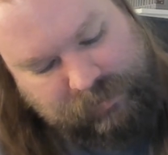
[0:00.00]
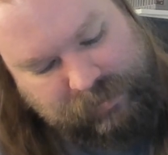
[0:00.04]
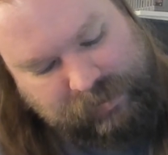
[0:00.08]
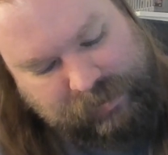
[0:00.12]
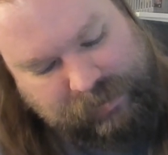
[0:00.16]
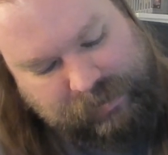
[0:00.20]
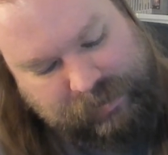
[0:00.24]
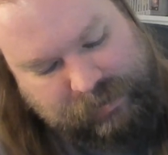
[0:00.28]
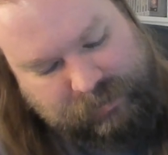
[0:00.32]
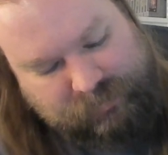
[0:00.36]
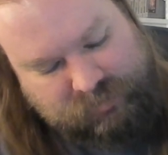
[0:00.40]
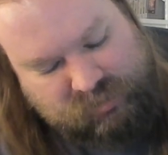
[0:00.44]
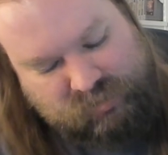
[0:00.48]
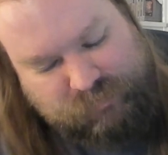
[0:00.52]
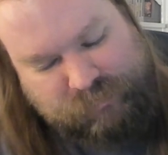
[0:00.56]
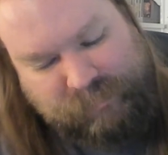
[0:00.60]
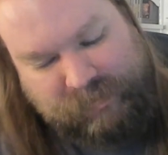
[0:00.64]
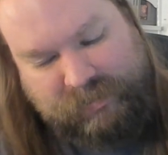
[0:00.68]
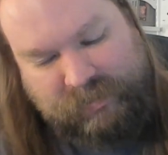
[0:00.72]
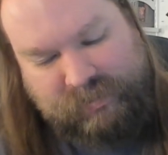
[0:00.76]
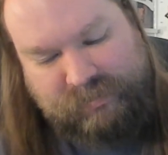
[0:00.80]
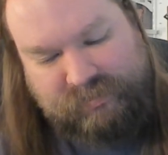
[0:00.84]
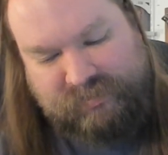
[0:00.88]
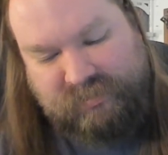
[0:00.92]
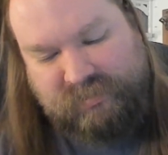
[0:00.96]
And just
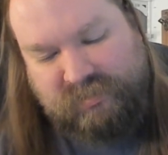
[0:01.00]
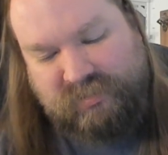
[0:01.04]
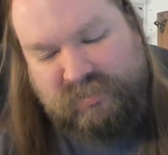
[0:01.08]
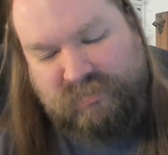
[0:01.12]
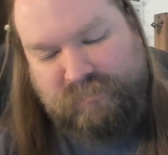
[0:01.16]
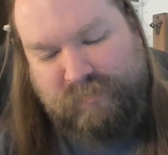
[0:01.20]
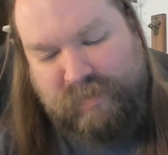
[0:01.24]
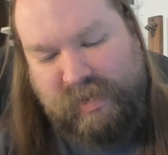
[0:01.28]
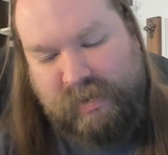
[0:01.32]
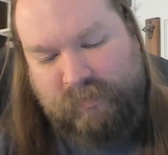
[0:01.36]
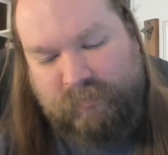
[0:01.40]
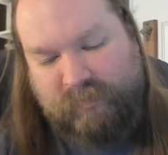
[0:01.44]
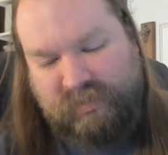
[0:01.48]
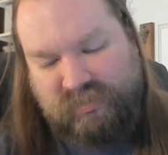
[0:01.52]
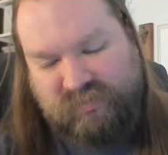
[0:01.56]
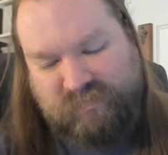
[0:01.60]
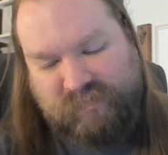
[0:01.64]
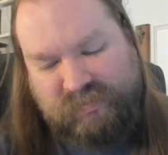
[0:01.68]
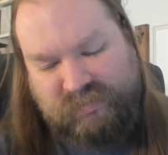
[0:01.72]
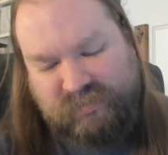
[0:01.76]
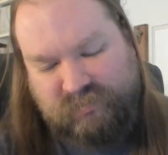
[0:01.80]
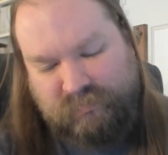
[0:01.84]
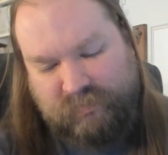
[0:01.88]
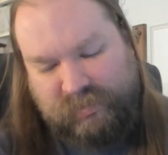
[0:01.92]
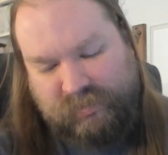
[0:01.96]
because this is my
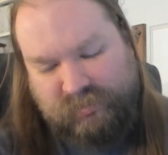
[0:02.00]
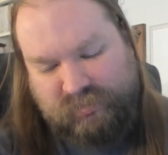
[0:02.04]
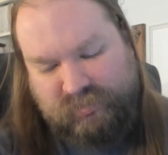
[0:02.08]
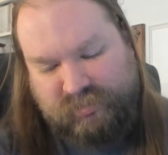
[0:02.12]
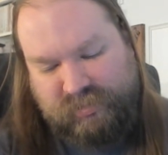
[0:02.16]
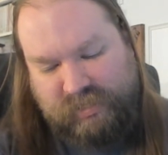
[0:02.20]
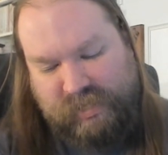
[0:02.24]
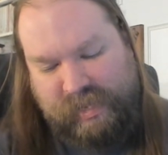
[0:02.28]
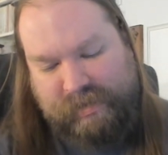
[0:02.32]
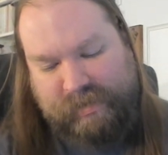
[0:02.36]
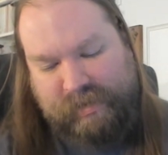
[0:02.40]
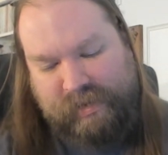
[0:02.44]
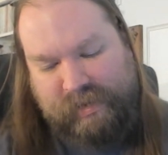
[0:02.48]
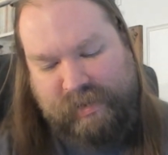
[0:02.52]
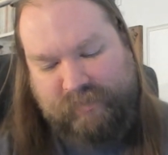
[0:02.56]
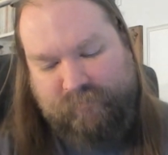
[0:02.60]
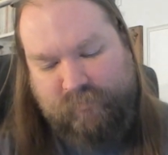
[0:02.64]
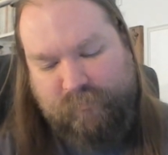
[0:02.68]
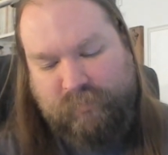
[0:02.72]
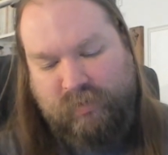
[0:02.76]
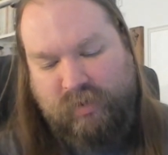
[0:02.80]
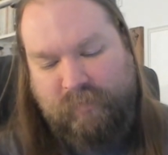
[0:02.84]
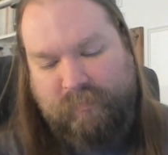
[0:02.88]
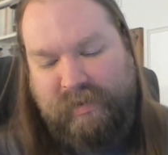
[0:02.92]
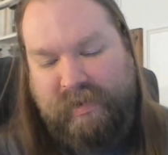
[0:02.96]
recipe, so we got a shot and a half
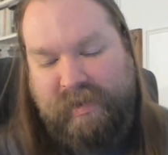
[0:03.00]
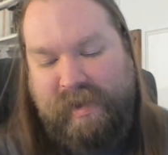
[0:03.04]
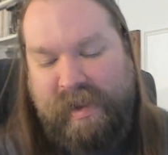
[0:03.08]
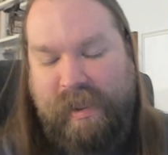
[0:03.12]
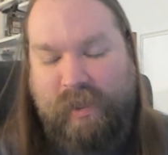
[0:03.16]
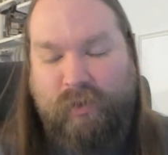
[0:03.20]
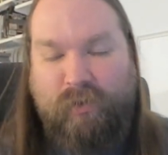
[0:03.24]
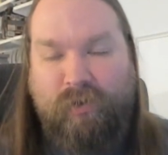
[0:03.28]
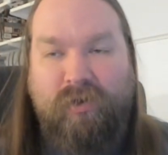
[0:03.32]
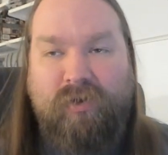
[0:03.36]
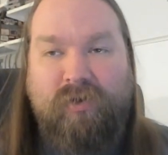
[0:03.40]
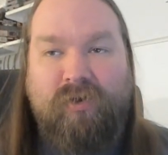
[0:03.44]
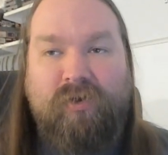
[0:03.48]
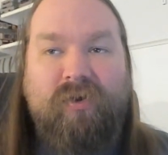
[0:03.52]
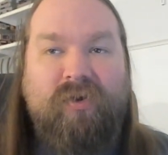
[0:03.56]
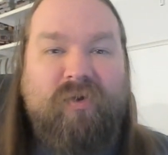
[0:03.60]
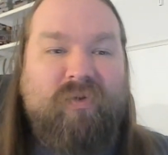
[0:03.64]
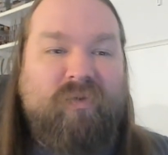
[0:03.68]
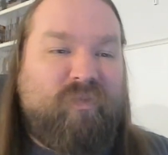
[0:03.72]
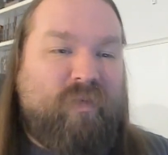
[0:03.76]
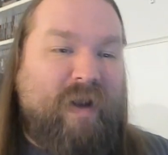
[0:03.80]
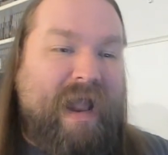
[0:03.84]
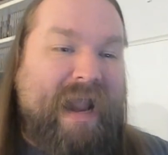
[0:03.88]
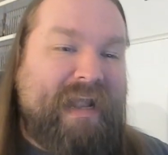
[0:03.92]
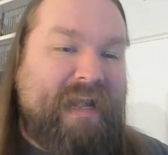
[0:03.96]
of bourbon. Now,
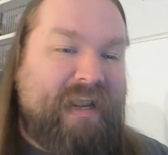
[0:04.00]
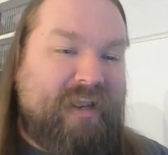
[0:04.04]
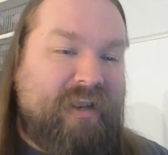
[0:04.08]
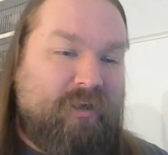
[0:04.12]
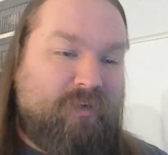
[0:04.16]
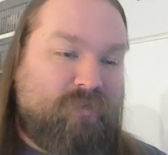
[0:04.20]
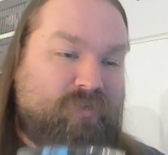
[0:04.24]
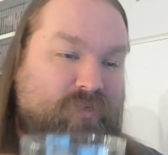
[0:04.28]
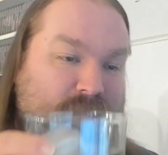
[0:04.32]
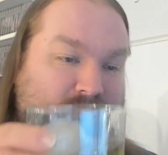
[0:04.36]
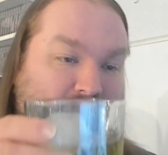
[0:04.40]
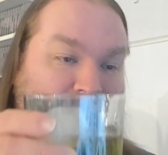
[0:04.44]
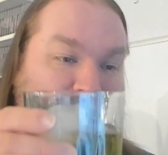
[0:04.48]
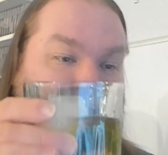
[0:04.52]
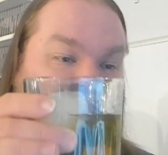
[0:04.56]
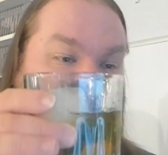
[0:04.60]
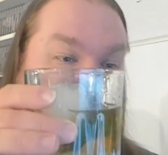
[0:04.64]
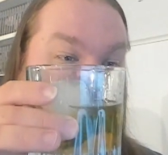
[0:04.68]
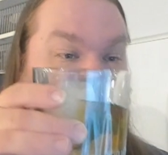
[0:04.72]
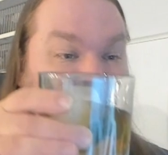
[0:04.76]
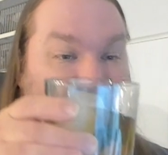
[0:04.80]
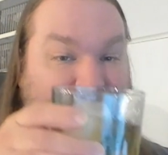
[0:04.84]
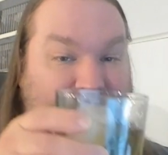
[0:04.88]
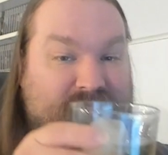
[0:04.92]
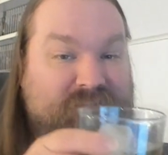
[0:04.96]
right here,
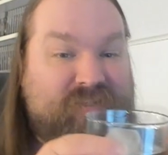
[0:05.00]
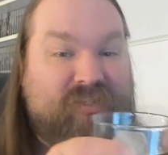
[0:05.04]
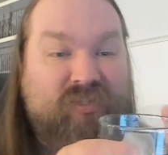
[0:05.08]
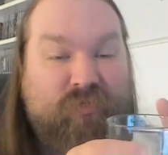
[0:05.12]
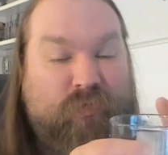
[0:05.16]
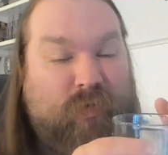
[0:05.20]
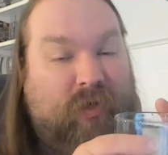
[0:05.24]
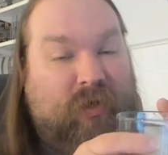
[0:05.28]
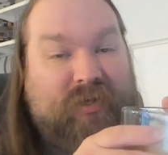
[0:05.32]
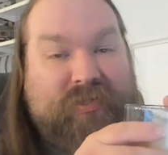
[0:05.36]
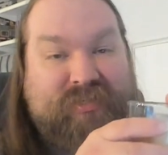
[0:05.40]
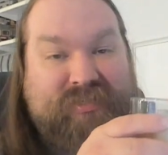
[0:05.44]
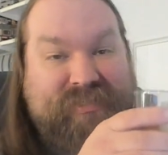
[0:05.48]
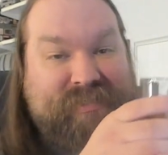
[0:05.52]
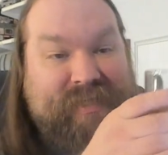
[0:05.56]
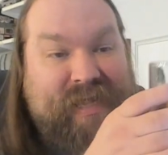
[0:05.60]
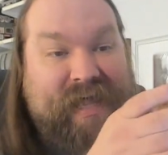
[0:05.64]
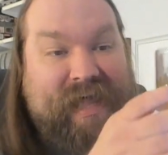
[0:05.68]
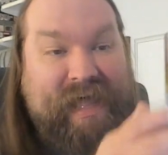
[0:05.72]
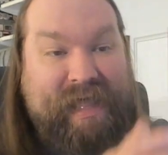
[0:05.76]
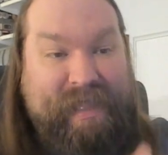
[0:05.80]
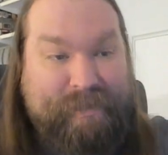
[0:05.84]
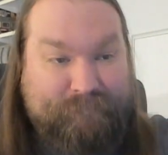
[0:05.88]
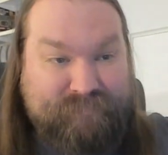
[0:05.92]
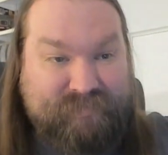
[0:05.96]
traditionally, this is where it
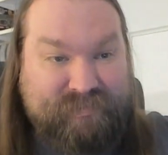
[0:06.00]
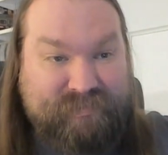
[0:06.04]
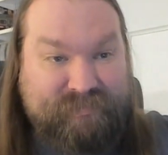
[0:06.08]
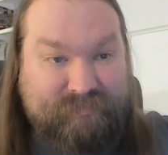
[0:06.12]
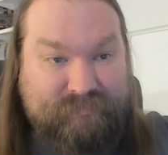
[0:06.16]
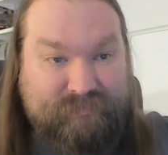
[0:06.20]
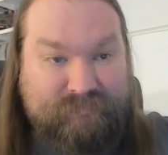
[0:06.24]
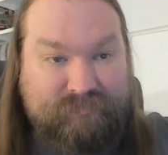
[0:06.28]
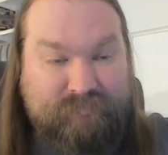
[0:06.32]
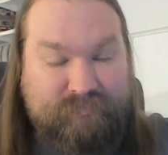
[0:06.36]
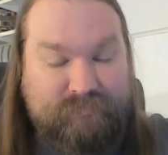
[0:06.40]
stops.